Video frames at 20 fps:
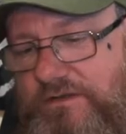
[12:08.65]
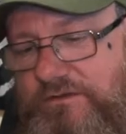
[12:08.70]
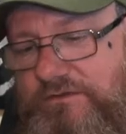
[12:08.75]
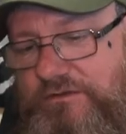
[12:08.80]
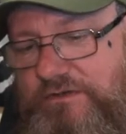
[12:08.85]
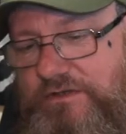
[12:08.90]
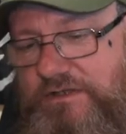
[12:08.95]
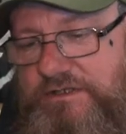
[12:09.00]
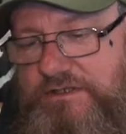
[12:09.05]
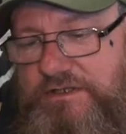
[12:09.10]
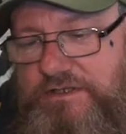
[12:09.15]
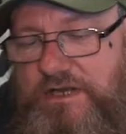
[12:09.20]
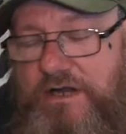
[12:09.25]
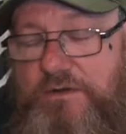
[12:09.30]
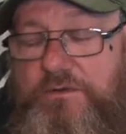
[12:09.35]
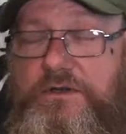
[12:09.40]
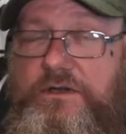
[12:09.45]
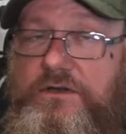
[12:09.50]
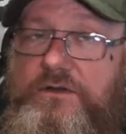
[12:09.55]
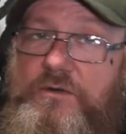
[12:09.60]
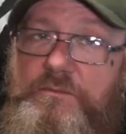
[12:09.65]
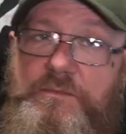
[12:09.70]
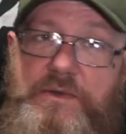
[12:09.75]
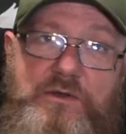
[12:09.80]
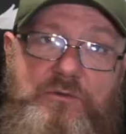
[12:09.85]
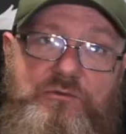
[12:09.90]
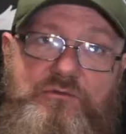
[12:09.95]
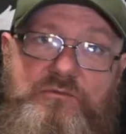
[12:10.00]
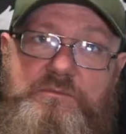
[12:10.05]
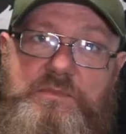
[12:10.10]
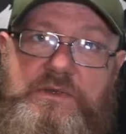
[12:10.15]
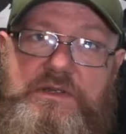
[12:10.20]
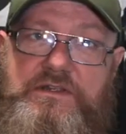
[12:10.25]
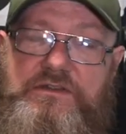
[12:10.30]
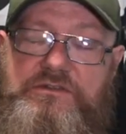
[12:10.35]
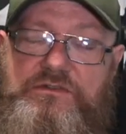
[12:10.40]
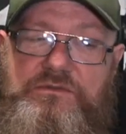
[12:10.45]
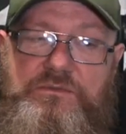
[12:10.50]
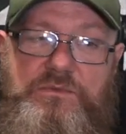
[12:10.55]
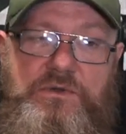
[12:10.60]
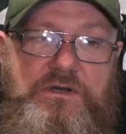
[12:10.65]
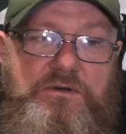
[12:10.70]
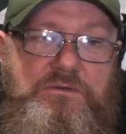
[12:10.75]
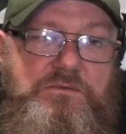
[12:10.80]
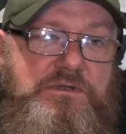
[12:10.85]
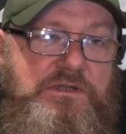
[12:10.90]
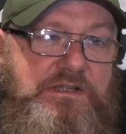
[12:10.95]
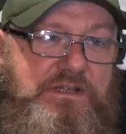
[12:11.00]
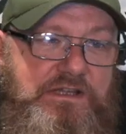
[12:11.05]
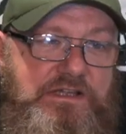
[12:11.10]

So there you go. And a lot of Belgian beers as well,